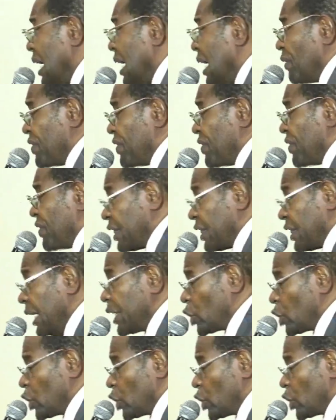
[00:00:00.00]
if there are things
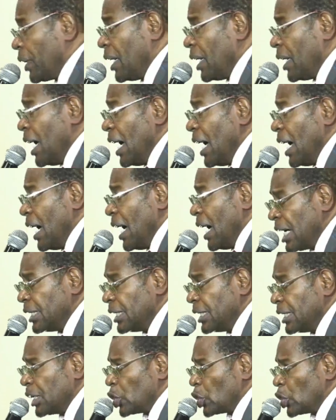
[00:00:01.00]
to be
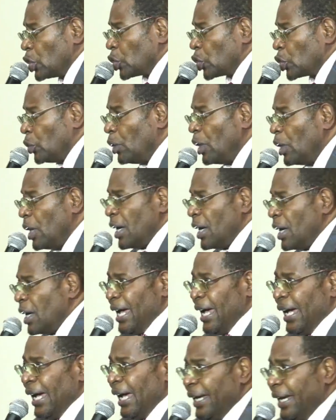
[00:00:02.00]
attended to,
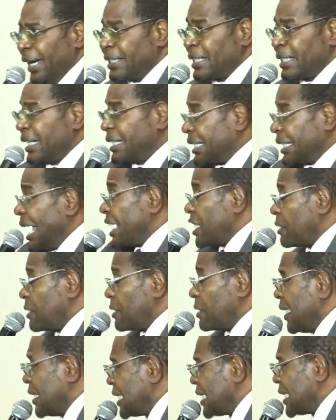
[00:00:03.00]
hey, it, it takes my
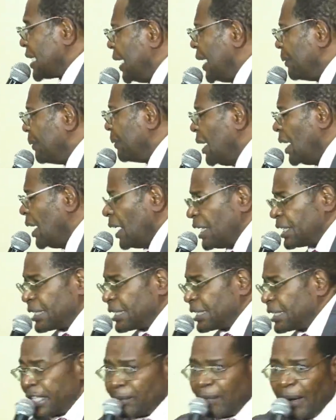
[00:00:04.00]
time, it
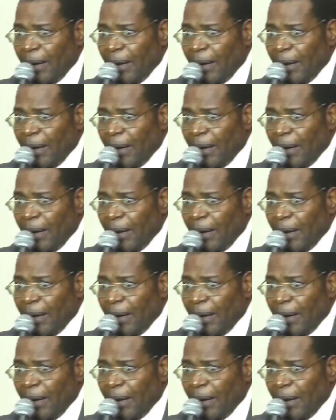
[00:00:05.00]
takes my